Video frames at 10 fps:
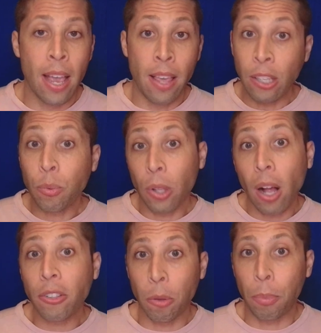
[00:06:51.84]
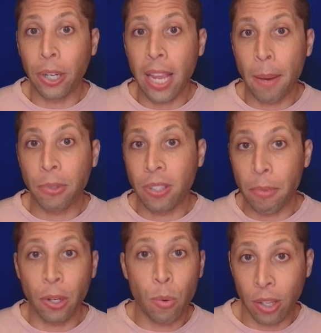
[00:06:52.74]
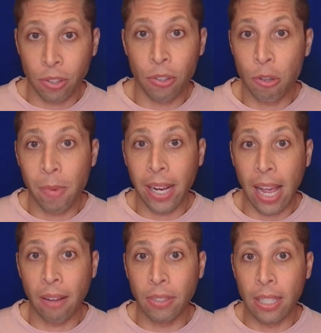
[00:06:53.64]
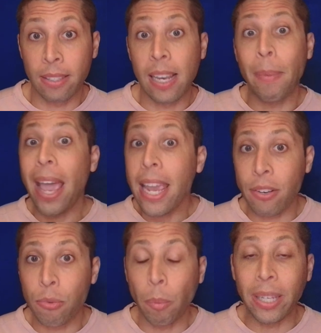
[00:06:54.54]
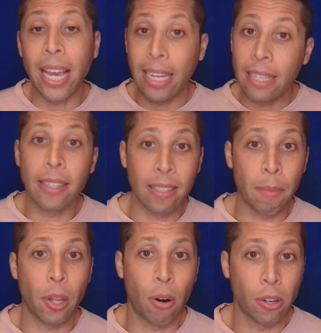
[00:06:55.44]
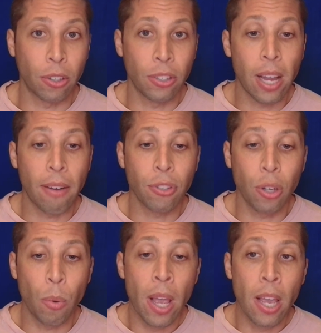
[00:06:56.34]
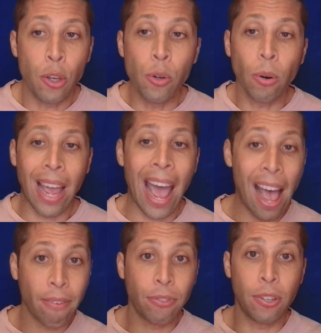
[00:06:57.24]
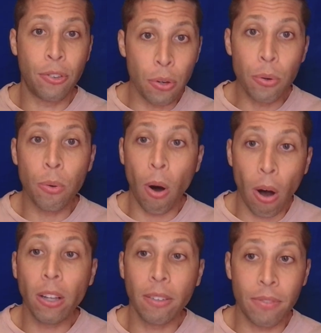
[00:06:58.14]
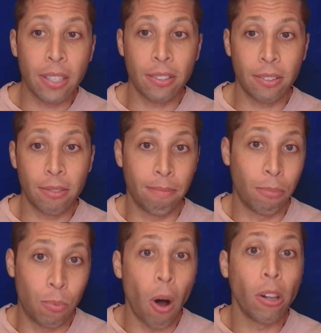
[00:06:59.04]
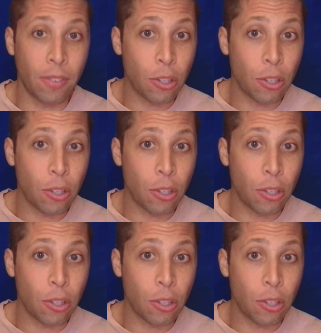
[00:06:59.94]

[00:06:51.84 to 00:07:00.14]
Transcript: This will also preempt some of the questions you might have in step eight, where we get into some of the harder stuff. So you don't have to do all of this, all of these